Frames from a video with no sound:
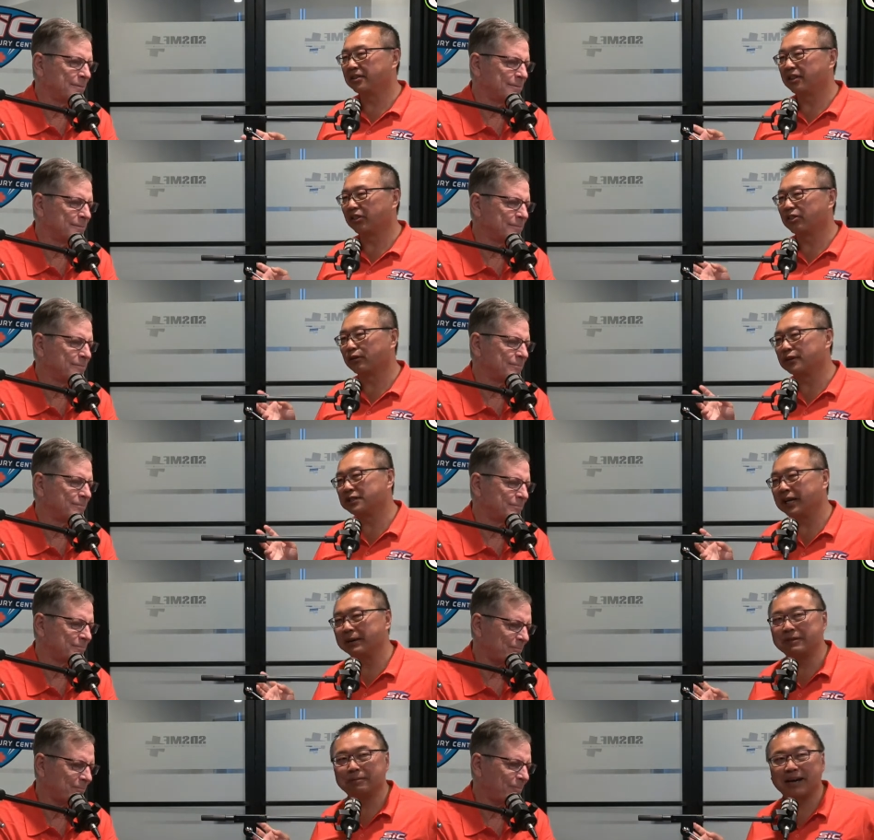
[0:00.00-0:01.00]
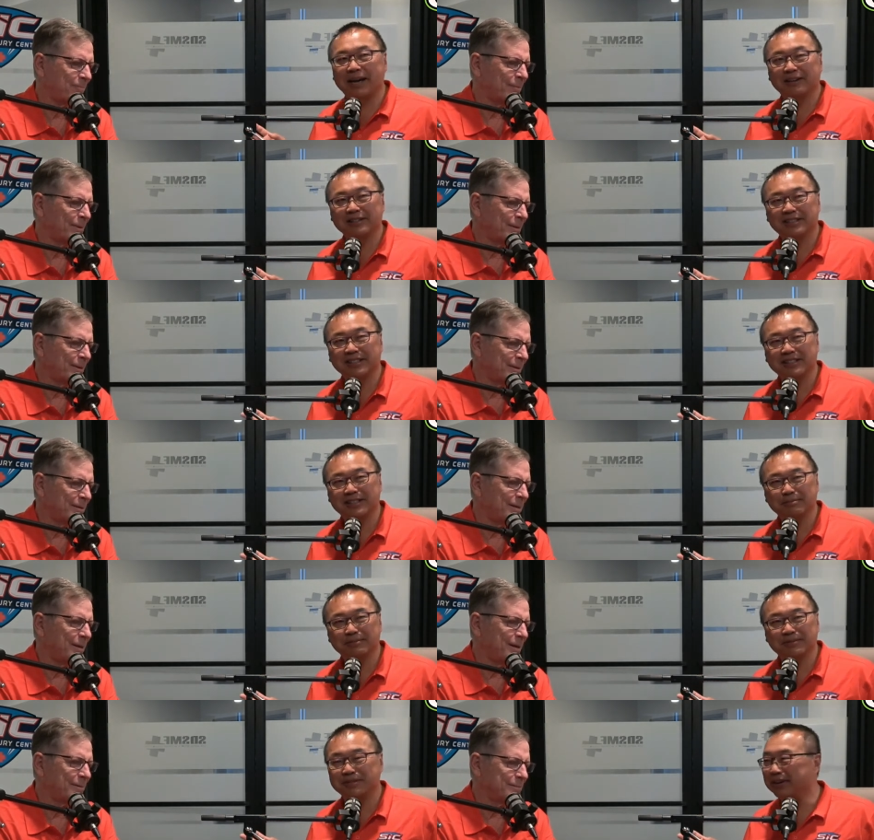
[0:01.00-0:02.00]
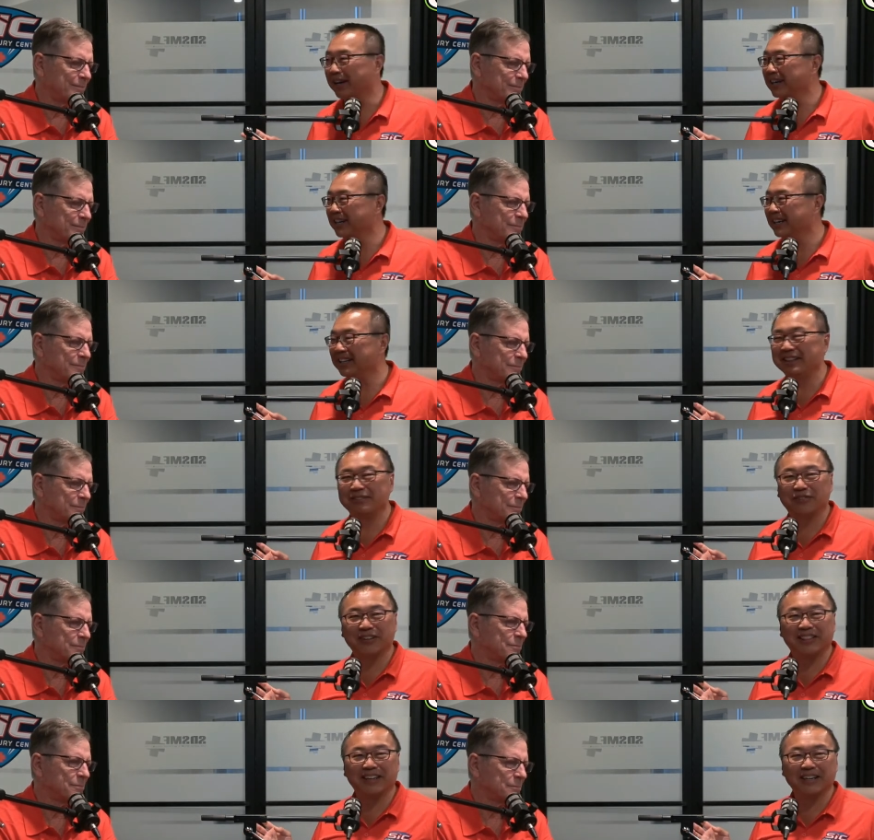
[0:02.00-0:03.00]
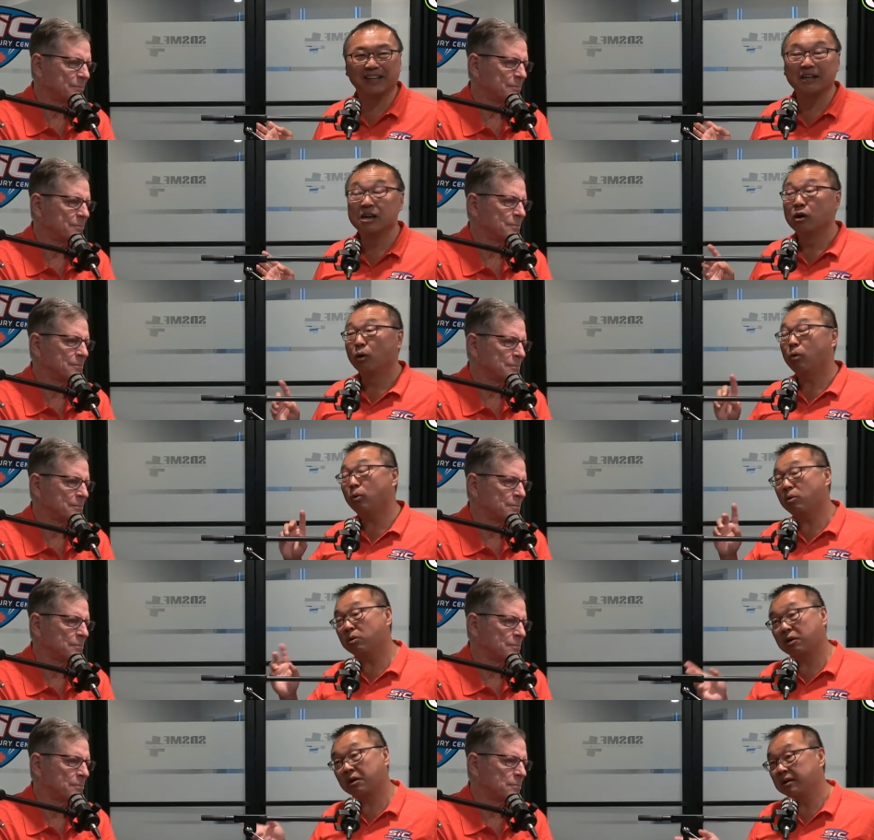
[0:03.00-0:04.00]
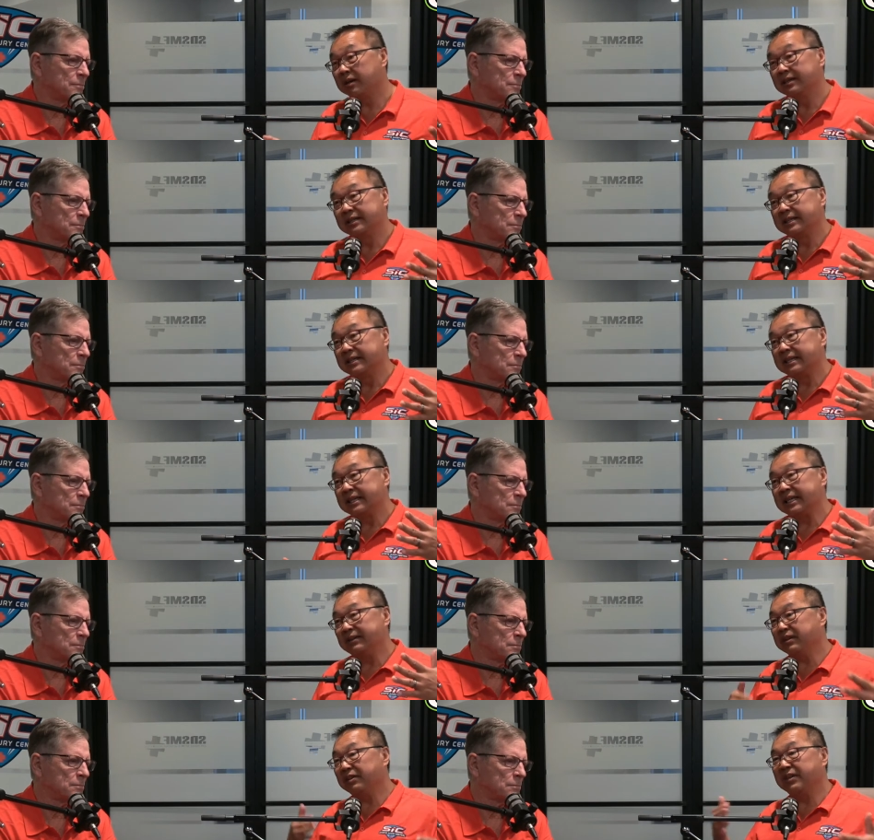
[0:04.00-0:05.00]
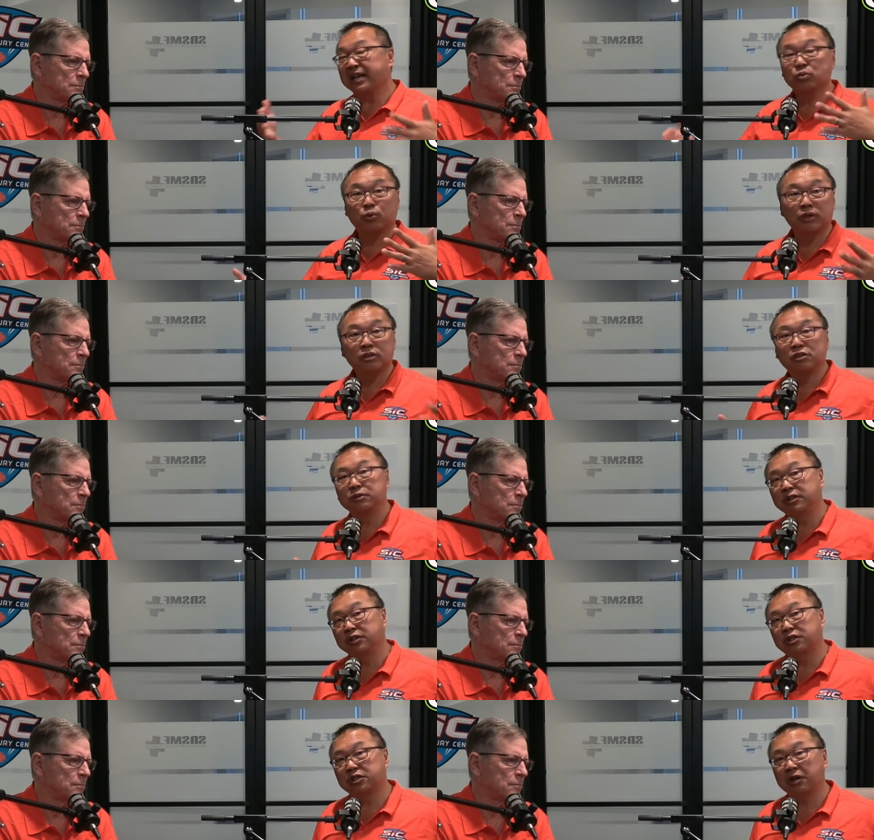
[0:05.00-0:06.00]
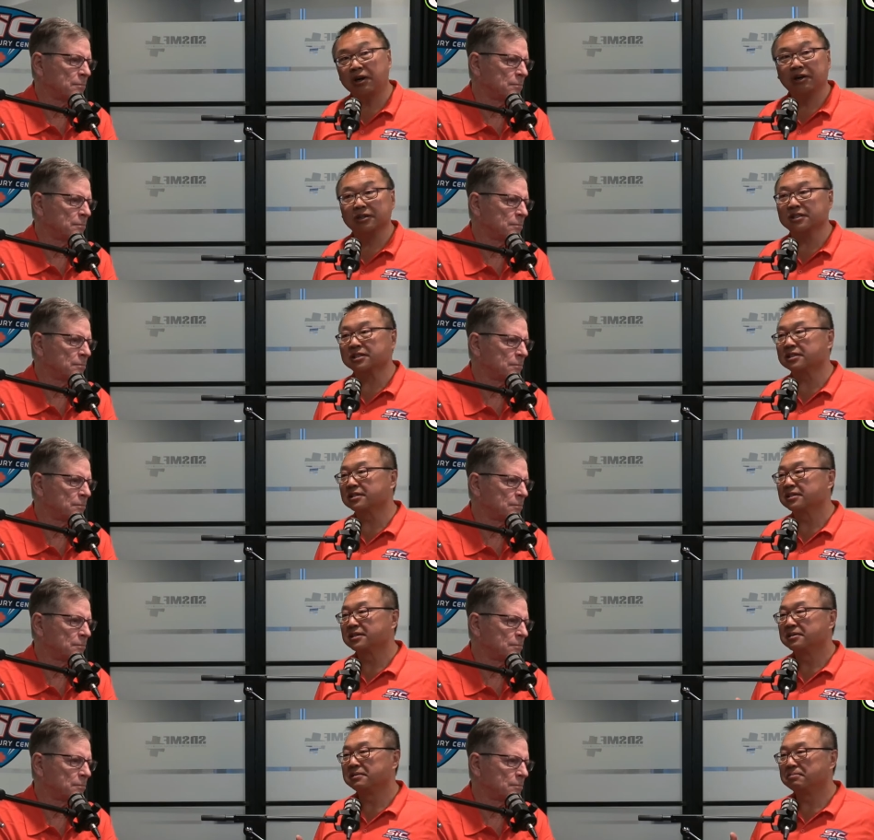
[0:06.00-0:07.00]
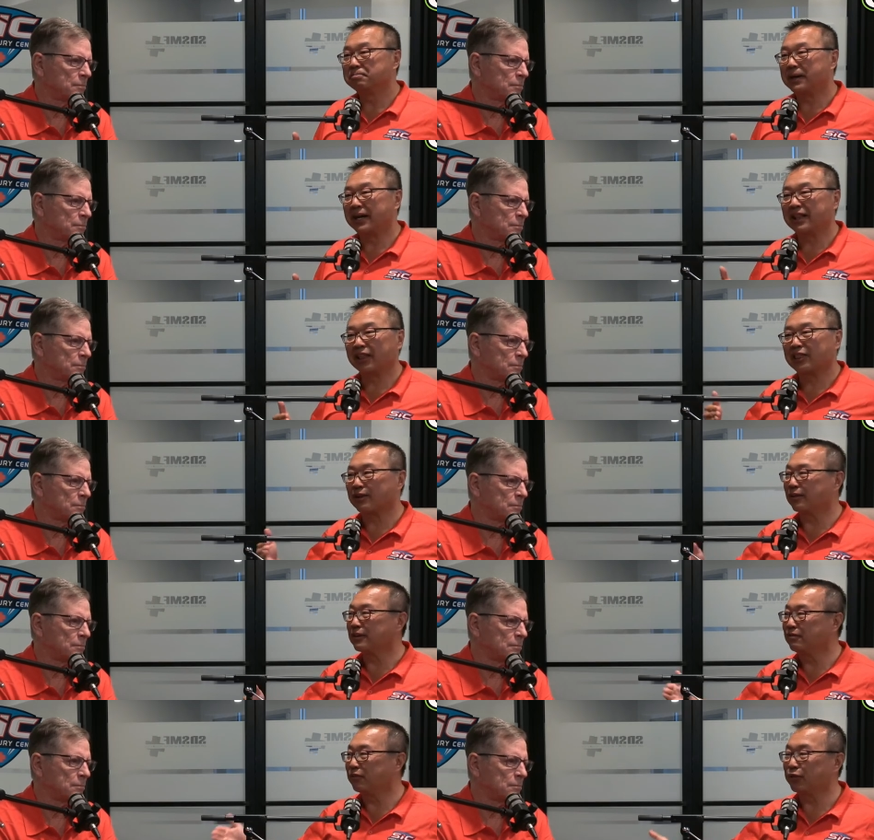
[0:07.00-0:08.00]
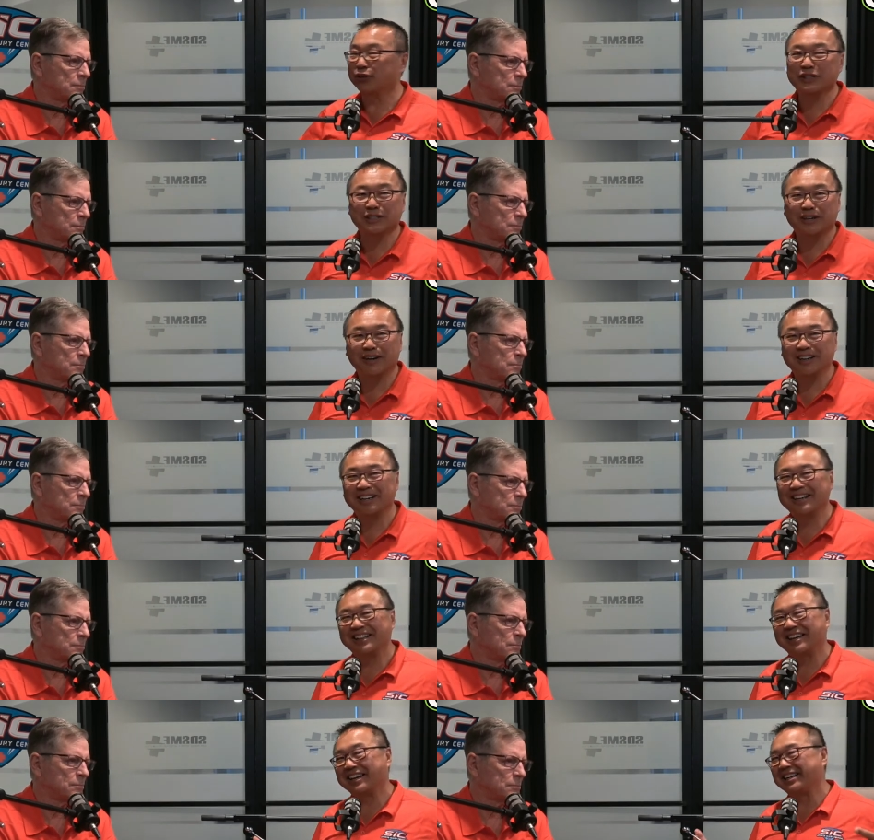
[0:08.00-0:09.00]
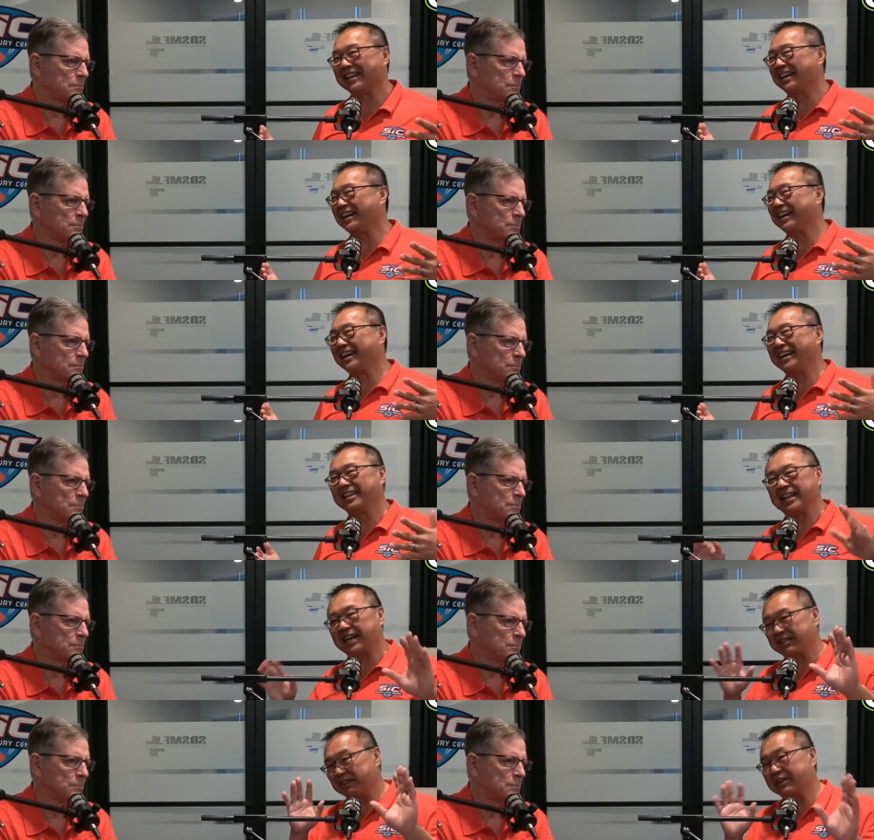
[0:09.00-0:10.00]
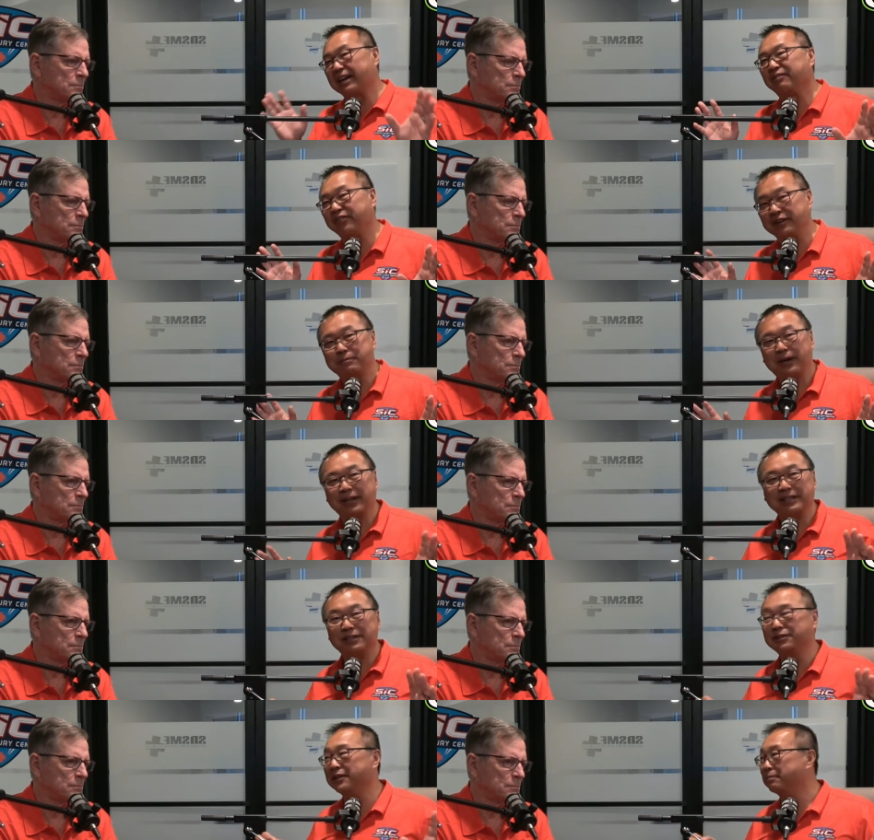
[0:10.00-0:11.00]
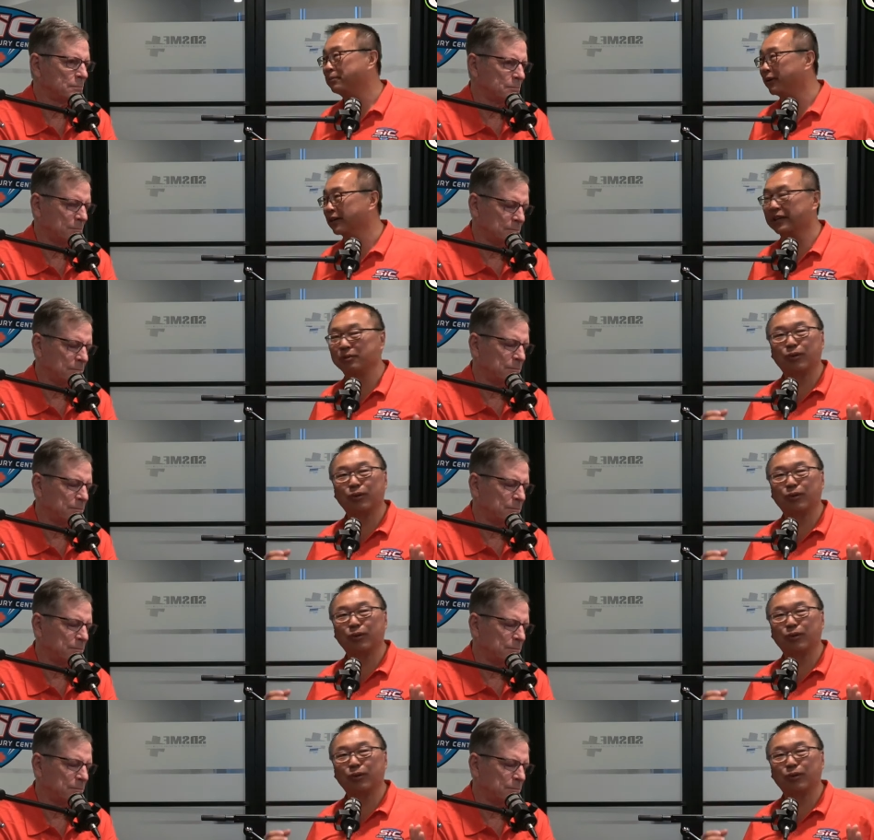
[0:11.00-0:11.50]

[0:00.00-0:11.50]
Speaker 1: the third time the batter sees him, yeah. right? In the fifth inning. Or even if he has one or two good starts, by the third and fourth start, like, uh, yeah, they've got film on you in the book and